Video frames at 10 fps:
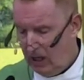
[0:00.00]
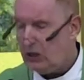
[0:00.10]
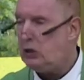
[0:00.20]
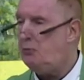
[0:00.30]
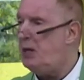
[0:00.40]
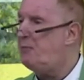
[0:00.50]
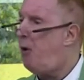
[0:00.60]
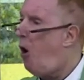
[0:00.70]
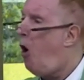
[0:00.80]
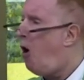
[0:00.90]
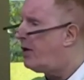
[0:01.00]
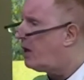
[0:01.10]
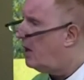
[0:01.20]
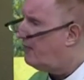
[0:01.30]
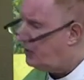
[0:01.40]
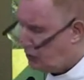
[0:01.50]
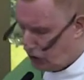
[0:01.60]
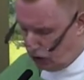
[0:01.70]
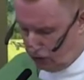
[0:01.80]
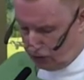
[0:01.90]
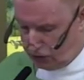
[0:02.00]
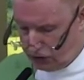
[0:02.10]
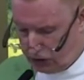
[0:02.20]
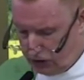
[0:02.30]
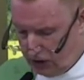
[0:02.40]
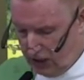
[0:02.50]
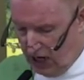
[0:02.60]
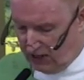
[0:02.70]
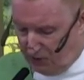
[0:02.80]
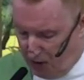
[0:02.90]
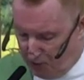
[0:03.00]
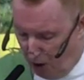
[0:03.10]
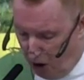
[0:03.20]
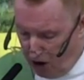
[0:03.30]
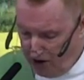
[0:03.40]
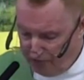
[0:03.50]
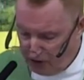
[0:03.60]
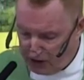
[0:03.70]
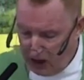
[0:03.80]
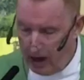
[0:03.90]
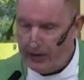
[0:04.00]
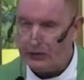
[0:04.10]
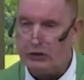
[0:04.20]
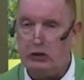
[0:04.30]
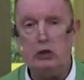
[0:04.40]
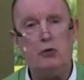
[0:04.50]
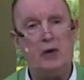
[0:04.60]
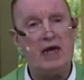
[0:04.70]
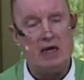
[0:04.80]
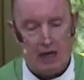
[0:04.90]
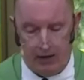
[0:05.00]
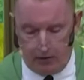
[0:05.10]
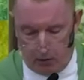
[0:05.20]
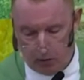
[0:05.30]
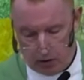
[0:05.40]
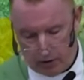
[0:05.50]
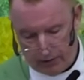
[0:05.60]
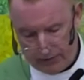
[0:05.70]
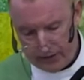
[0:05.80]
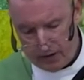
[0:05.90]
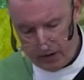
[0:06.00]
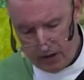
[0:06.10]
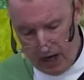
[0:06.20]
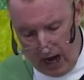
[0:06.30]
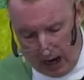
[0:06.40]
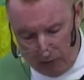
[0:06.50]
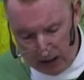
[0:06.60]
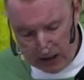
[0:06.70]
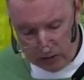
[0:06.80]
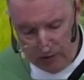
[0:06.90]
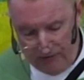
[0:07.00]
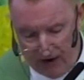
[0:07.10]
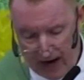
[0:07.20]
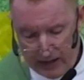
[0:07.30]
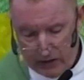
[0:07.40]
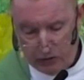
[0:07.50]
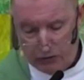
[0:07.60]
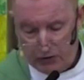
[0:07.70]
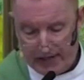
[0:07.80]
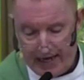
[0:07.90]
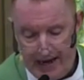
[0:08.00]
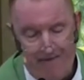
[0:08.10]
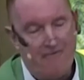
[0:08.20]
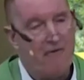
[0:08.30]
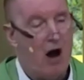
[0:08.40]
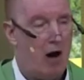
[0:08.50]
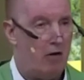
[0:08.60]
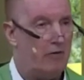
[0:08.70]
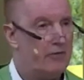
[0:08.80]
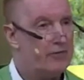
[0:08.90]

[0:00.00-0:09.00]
to be part of the church, to be part of what God is doing in the world. I want to invite you to get involved.